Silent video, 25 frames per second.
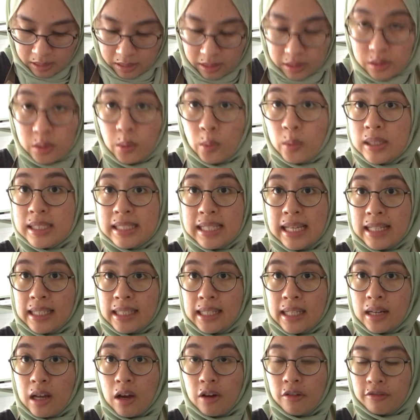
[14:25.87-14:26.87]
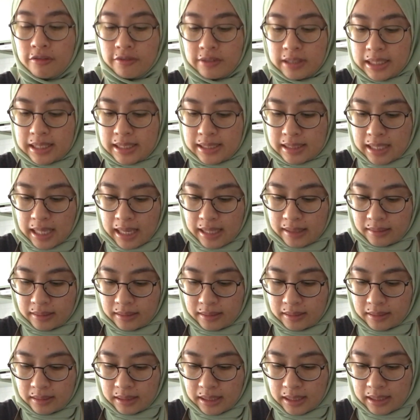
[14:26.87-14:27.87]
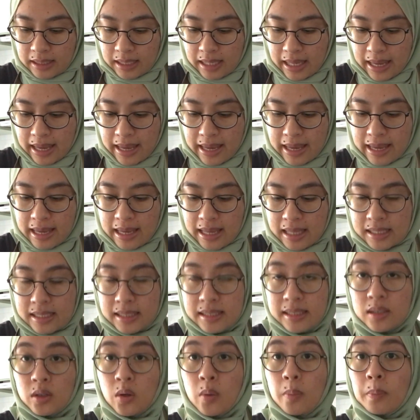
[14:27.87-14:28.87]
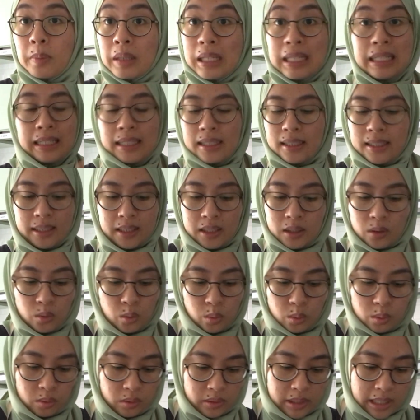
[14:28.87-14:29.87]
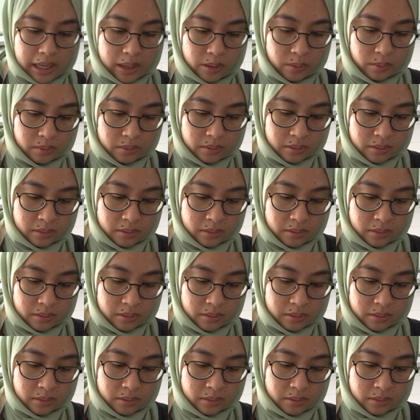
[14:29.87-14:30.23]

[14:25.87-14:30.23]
Don't take it out first until it has completely cooled down.